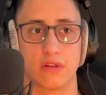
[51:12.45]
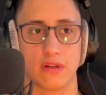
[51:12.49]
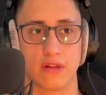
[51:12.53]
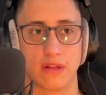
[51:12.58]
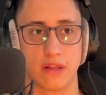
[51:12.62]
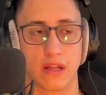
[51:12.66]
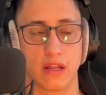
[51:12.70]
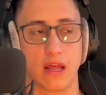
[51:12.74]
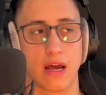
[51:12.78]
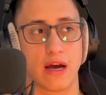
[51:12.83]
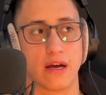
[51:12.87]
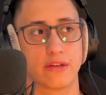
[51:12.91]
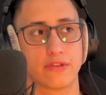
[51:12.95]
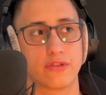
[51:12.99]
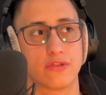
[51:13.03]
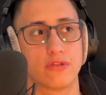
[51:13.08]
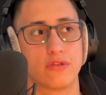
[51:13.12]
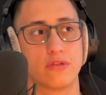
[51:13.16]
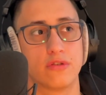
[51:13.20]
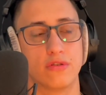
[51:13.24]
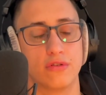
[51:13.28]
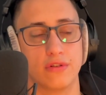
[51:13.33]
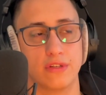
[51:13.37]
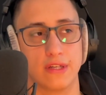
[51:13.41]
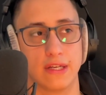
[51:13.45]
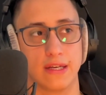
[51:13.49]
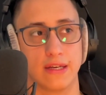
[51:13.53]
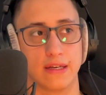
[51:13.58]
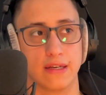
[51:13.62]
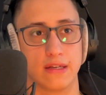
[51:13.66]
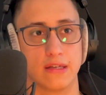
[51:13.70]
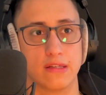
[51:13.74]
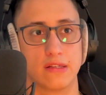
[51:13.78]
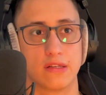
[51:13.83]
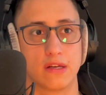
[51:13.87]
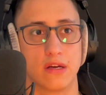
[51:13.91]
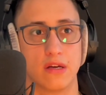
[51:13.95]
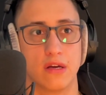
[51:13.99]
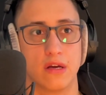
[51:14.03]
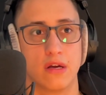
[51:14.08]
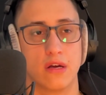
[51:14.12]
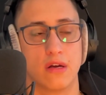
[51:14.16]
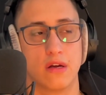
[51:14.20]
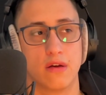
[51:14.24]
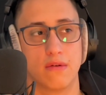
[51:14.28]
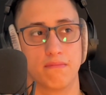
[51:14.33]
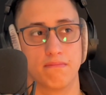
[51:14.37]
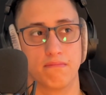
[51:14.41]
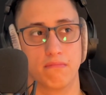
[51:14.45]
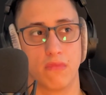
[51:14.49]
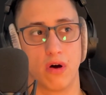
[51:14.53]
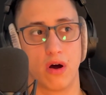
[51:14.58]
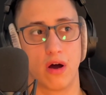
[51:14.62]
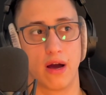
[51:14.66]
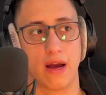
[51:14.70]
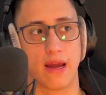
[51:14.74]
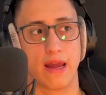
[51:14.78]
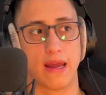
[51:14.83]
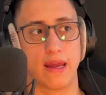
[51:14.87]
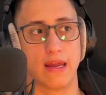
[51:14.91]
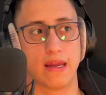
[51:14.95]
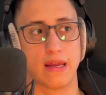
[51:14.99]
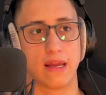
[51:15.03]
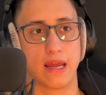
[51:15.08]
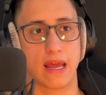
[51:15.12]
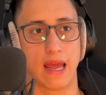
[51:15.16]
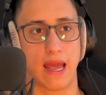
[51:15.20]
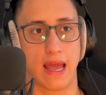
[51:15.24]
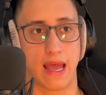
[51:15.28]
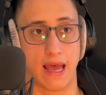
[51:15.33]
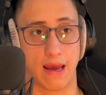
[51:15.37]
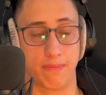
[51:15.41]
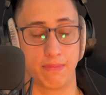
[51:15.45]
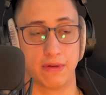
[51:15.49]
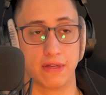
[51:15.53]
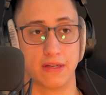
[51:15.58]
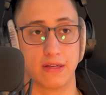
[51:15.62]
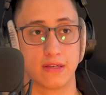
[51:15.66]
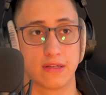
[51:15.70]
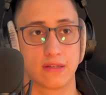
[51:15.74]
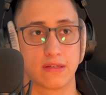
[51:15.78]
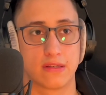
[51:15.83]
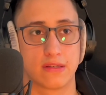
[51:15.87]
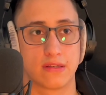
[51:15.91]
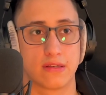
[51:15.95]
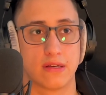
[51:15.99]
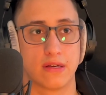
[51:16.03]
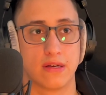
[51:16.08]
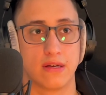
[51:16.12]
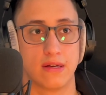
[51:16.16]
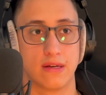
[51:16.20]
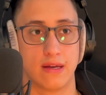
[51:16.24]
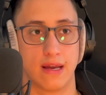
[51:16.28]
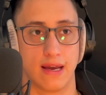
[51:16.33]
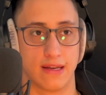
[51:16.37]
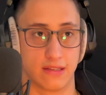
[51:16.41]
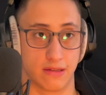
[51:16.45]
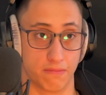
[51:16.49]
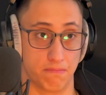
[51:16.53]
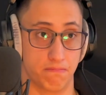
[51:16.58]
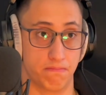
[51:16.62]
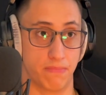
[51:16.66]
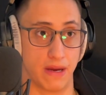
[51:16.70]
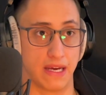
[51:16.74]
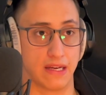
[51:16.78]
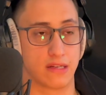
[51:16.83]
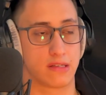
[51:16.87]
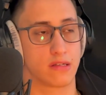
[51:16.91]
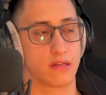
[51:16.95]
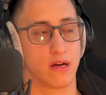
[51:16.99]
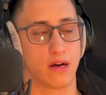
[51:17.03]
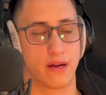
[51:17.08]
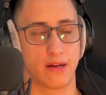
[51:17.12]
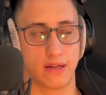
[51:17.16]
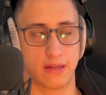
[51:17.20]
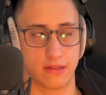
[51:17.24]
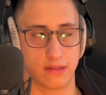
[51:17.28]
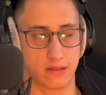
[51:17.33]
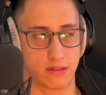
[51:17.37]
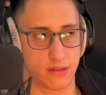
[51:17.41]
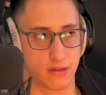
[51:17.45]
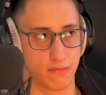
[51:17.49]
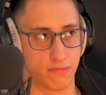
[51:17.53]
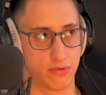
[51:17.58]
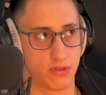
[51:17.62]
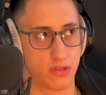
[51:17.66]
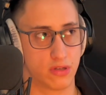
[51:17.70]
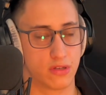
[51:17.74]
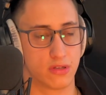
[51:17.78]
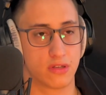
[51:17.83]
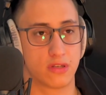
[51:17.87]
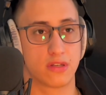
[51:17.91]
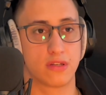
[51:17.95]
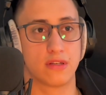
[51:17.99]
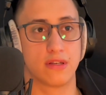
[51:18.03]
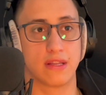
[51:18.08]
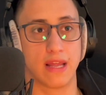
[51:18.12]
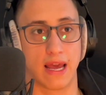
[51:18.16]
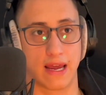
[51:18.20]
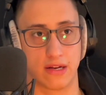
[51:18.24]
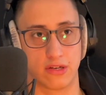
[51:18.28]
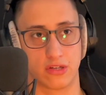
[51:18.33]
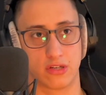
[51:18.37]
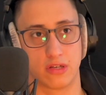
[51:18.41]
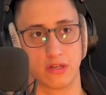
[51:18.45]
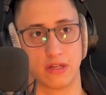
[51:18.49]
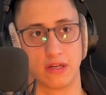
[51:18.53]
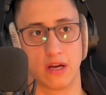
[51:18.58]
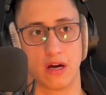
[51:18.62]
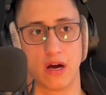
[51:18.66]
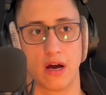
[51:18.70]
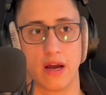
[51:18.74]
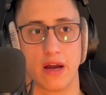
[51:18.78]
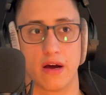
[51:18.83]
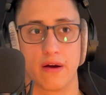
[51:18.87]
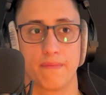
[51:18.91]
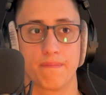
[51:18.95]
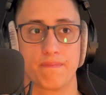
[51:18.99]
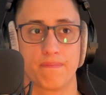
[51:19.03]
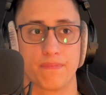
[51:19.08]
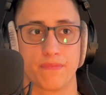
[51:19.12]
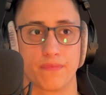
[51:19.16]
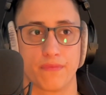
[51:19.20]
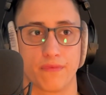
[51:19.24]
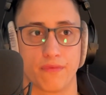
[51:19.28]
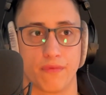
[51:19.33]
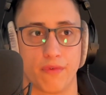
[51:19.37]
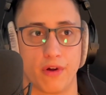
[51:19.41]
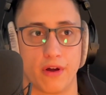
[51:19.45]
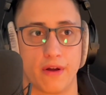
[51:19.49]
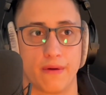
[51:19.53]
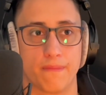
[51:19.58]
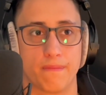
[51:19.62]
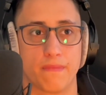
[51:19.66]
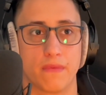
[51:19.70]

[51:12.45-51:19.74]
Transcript: In the last 2 years, my happiness as a baseline is substantially higher, right?